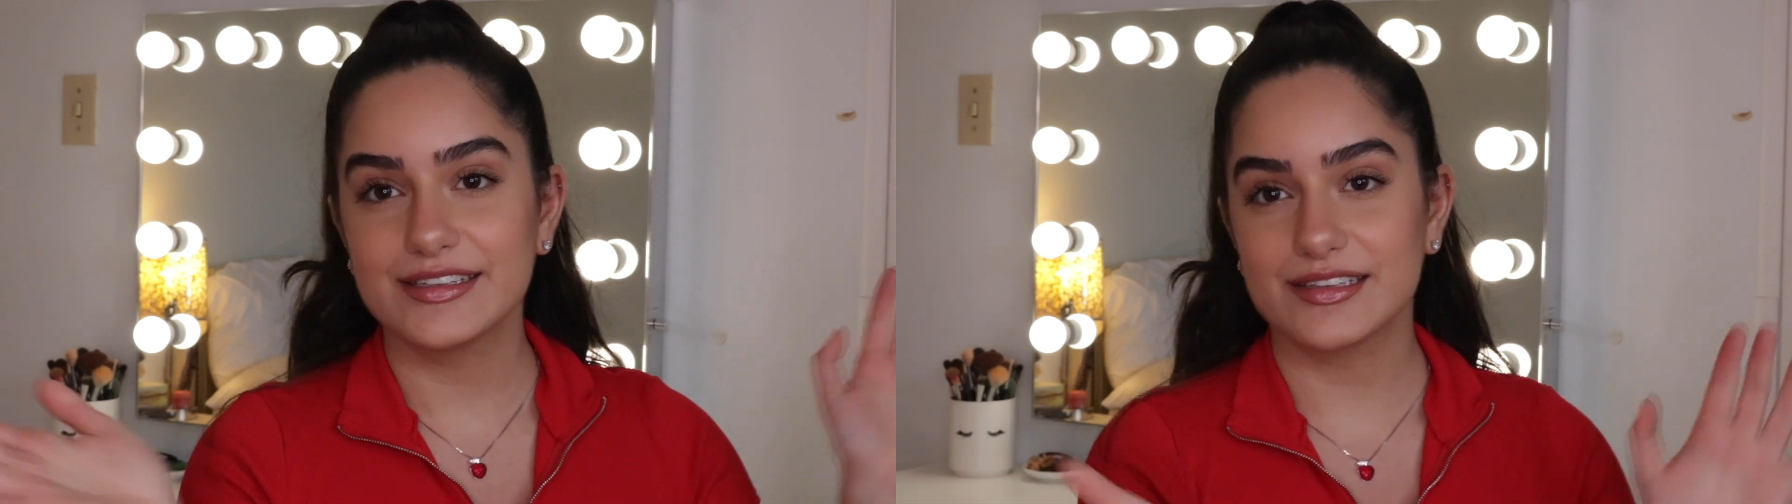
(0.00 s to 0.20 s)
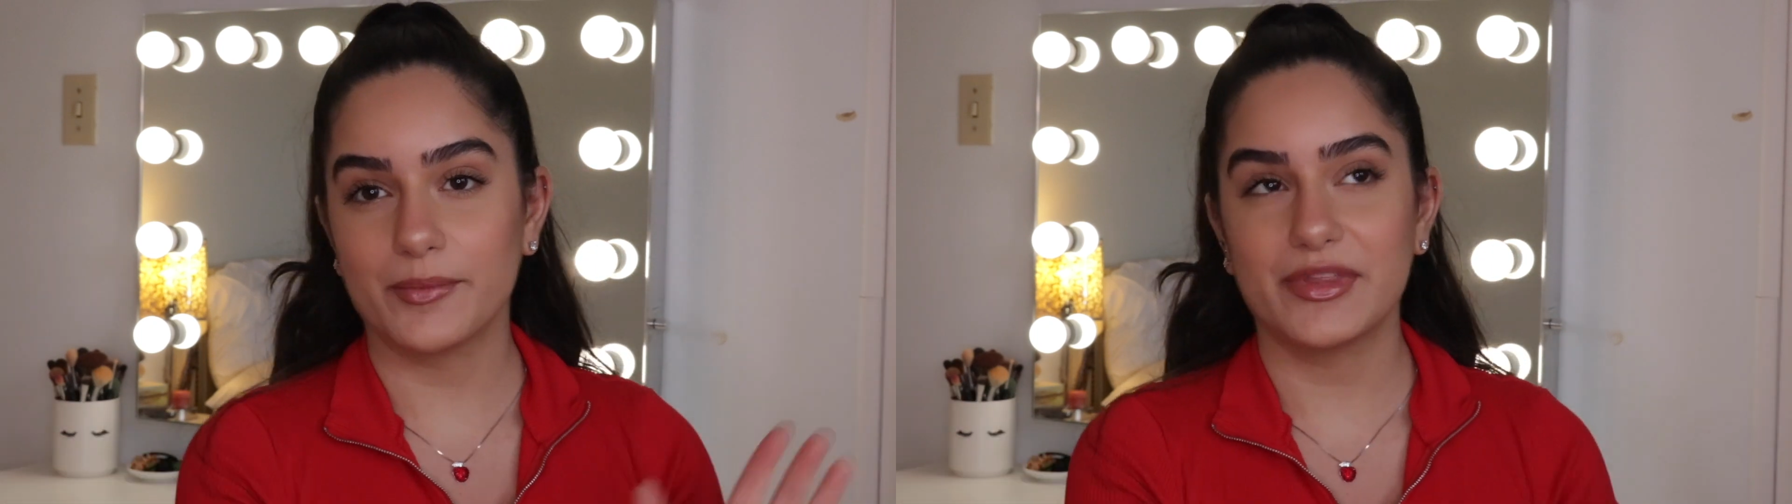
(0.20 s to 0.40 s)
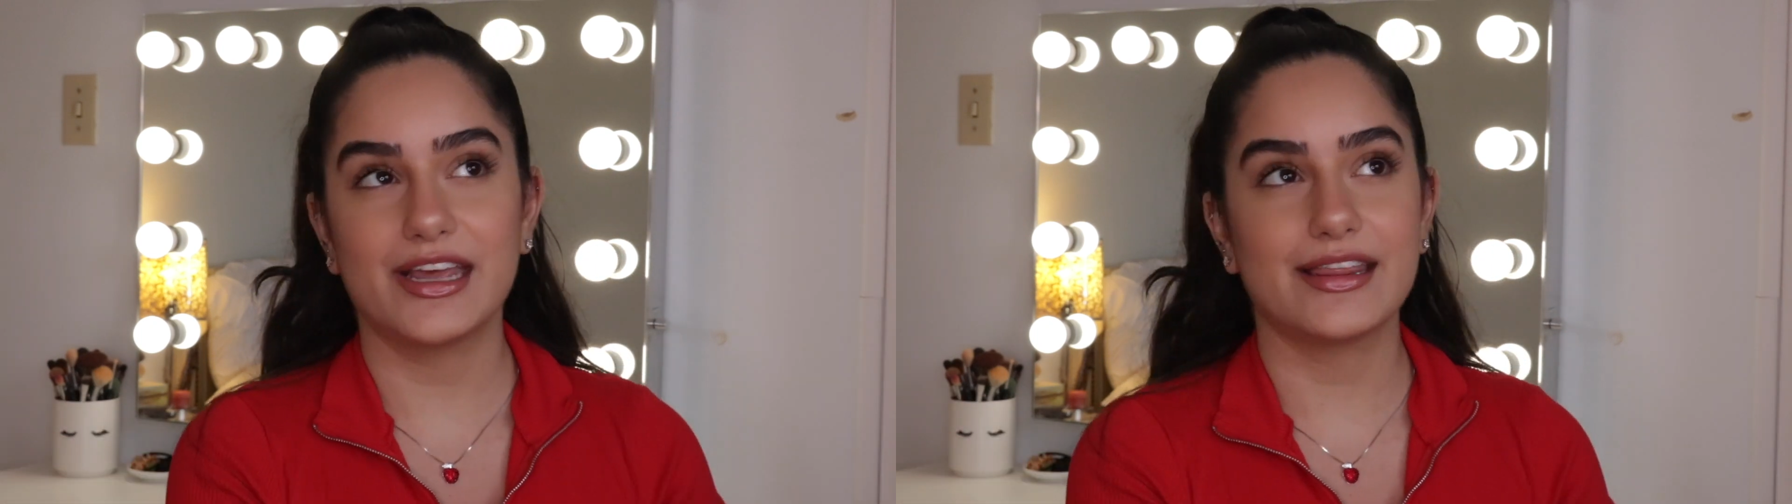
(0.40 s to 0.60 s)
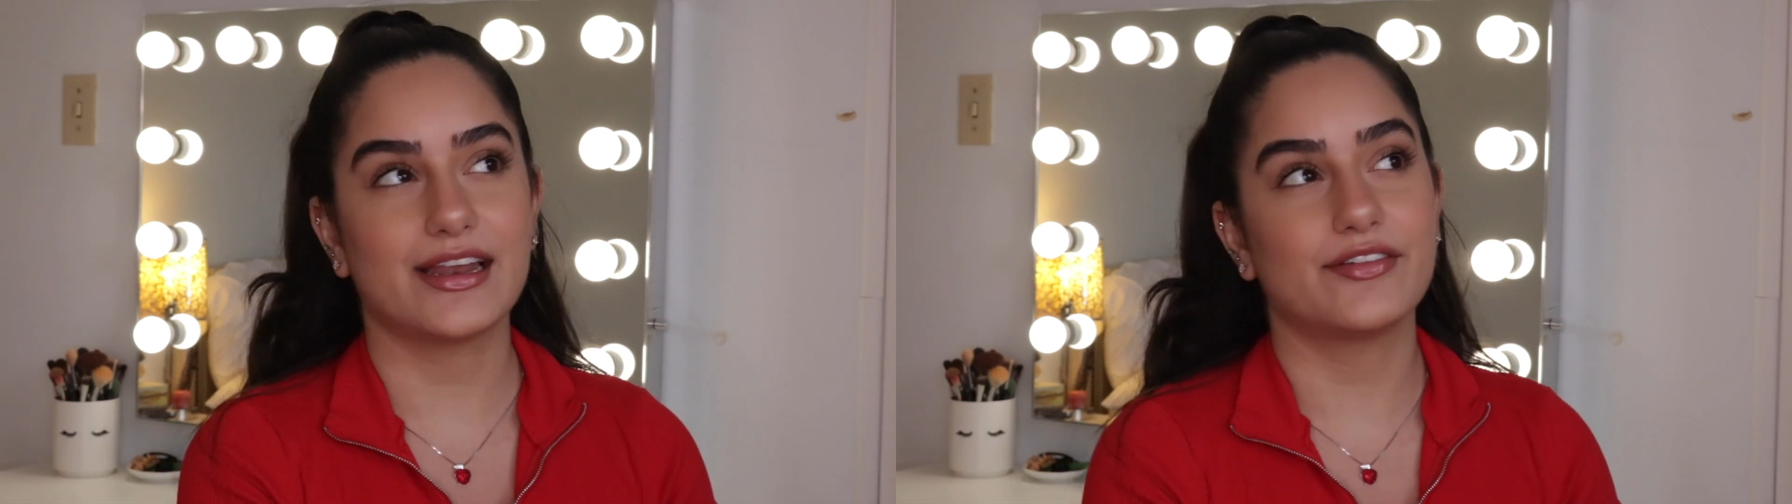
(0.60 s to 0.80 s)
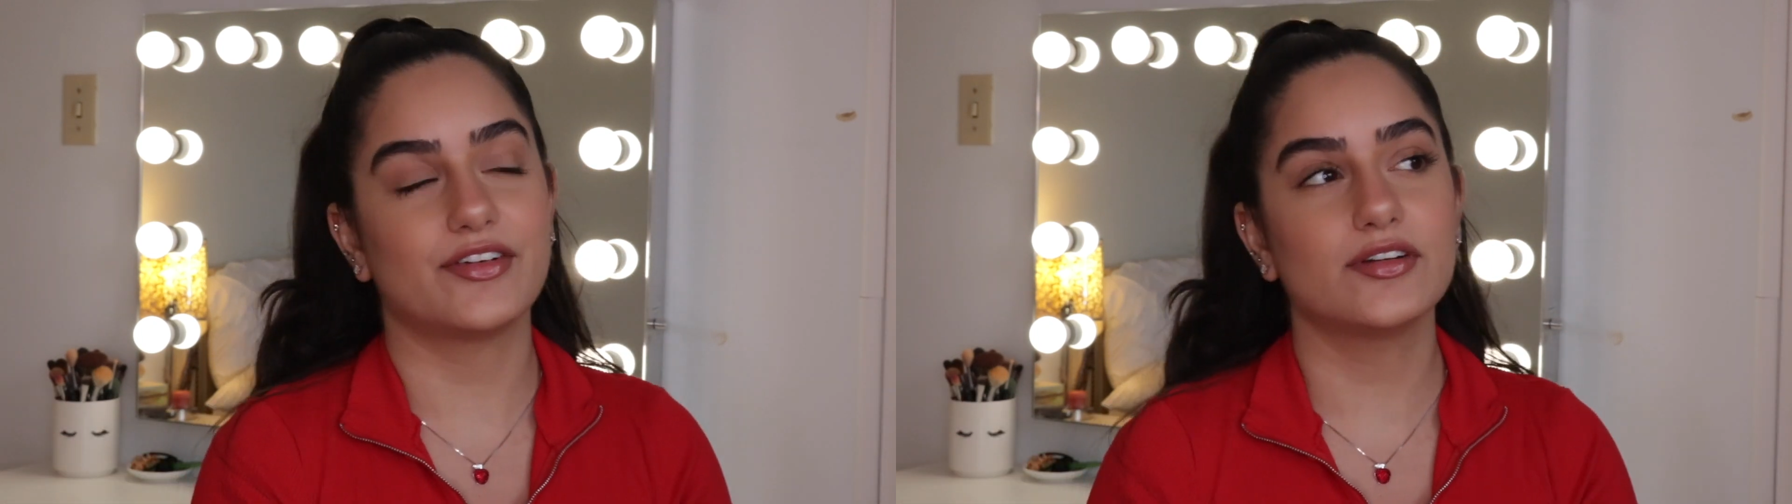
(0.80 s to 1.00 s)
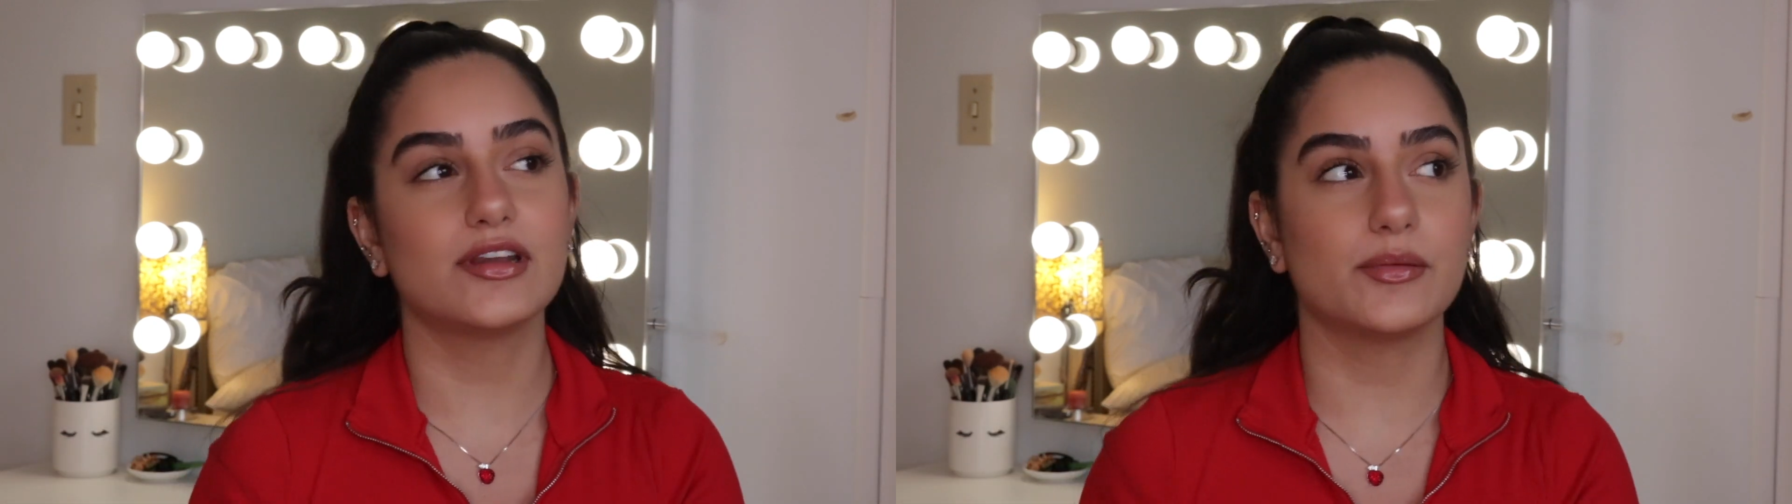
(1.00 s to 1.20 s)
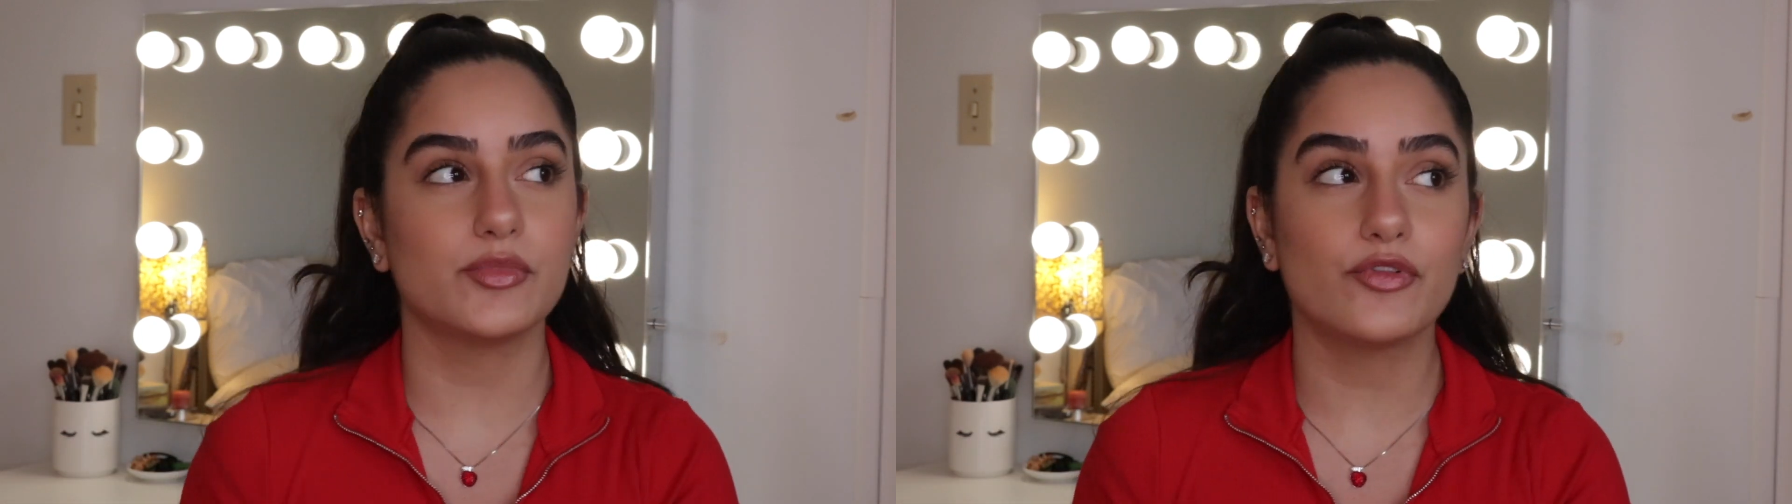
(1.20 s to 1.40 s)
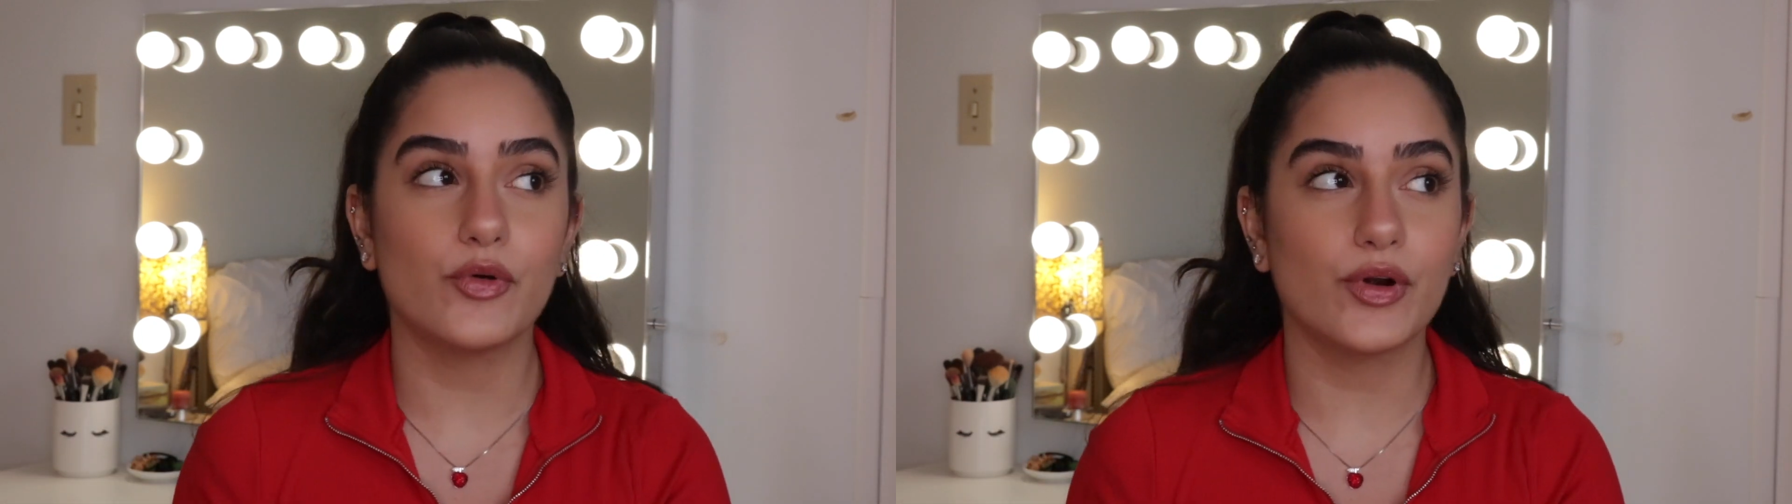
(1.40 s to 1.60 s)
something that I've never done
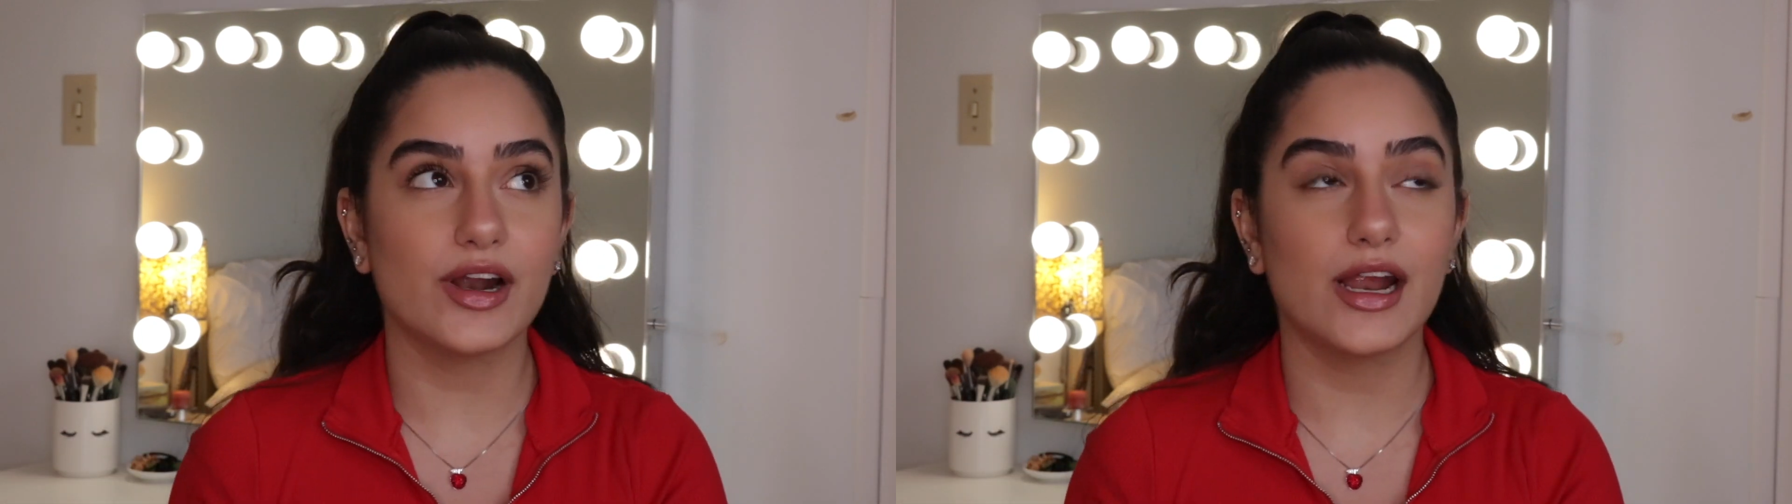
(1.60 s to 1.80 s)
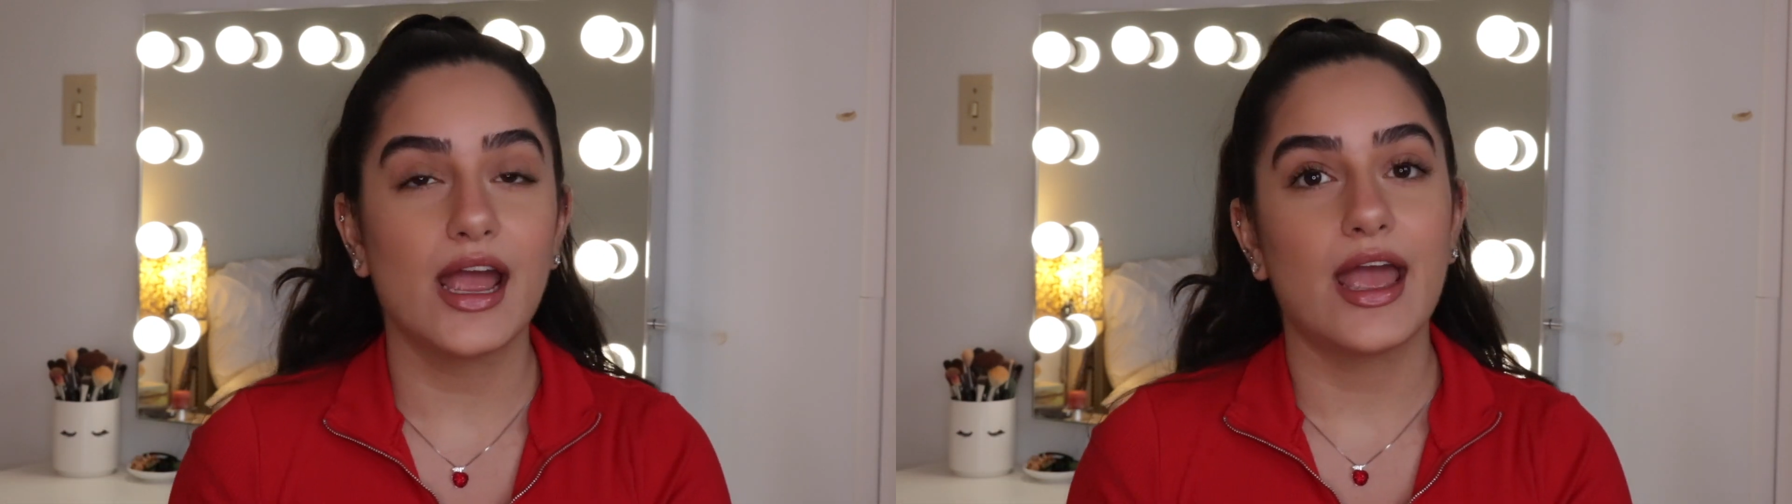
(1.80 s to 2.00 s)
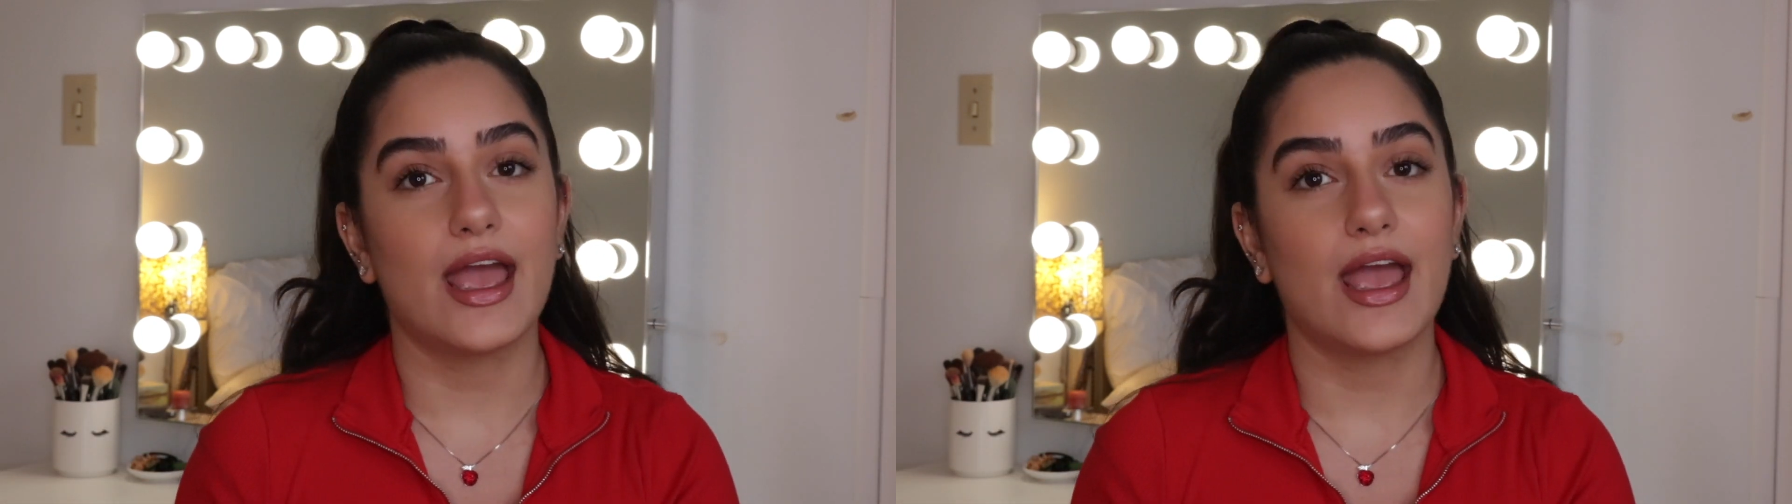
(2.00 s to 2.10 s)
before